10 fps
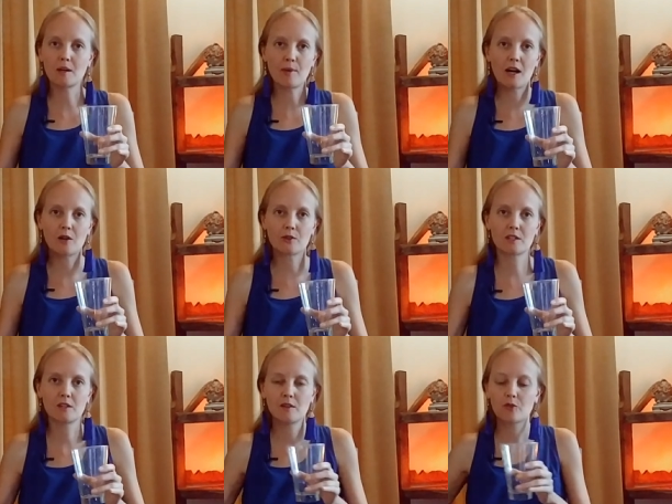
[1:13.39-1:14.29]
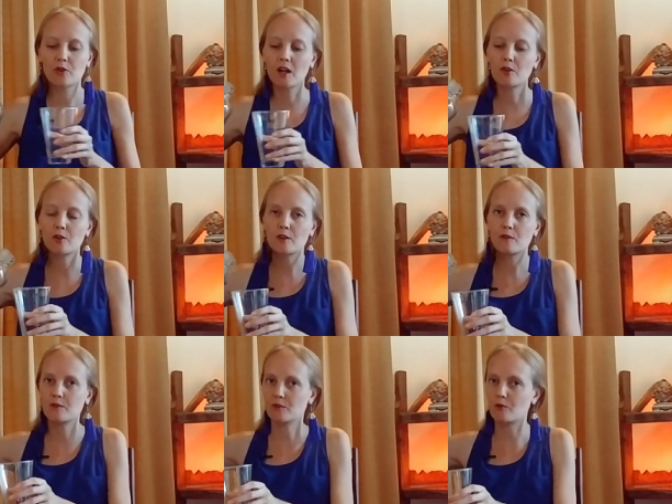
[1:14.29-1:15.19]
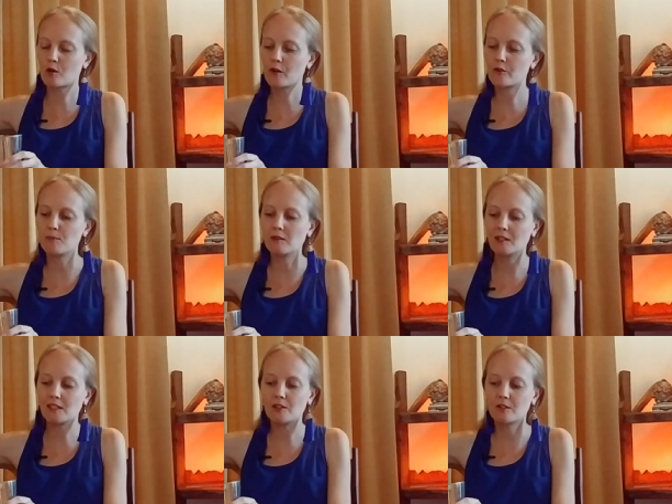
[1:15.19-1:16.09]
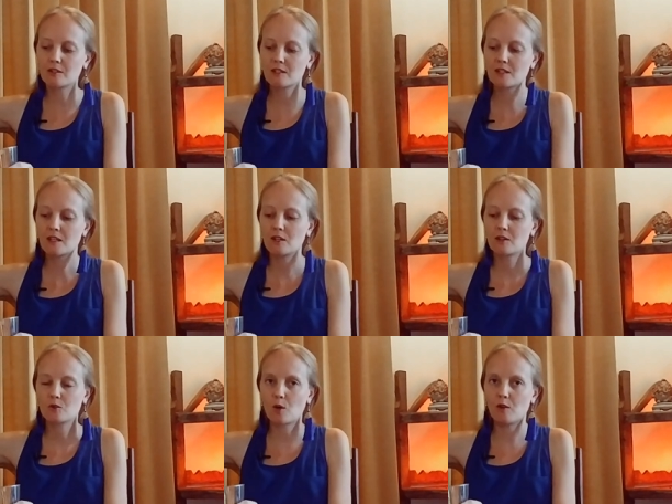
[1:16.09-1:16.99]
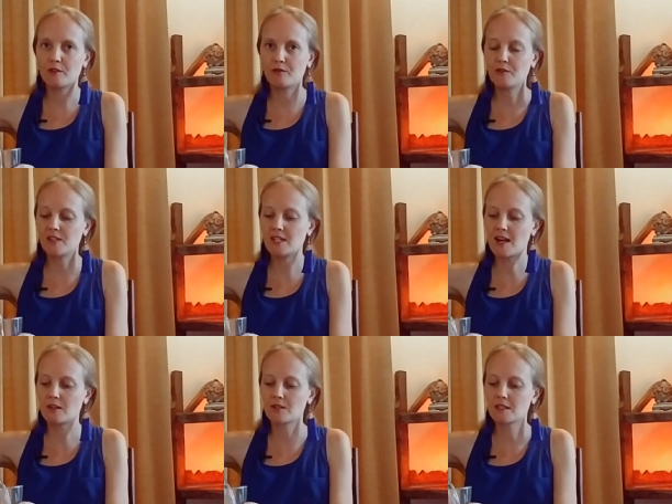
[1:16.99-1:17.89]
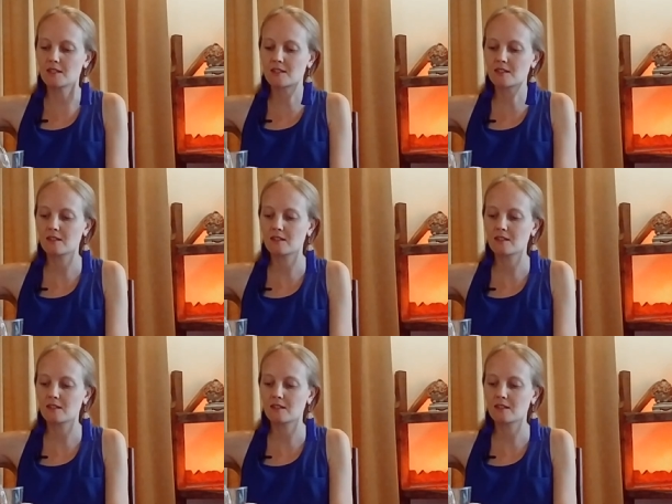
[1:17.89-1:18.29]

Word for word: about 300 to 400 milliliters, 12 to 15 ounces.